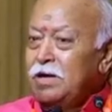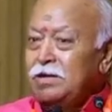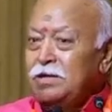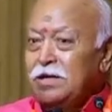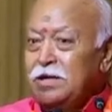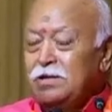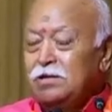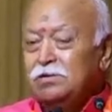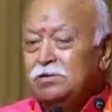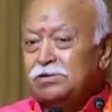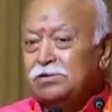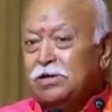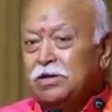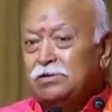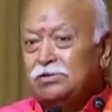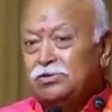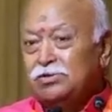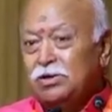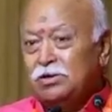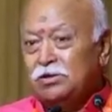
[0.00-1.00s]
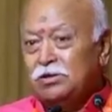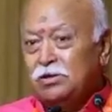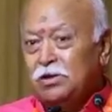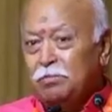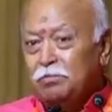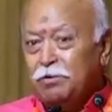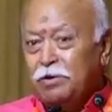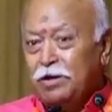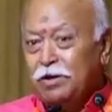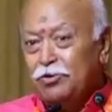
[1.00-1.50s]
And then
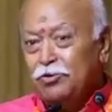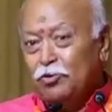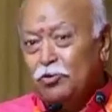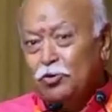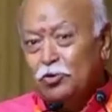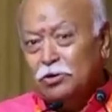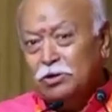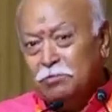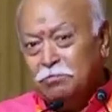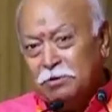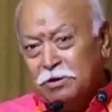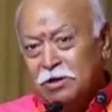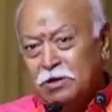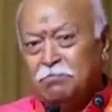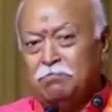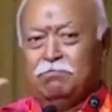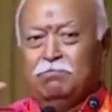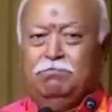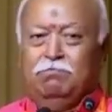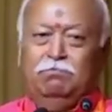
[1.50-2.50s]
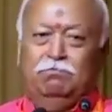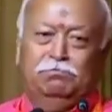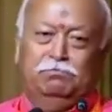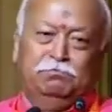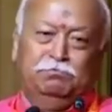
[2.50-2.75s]
satchitta pariyodapanam.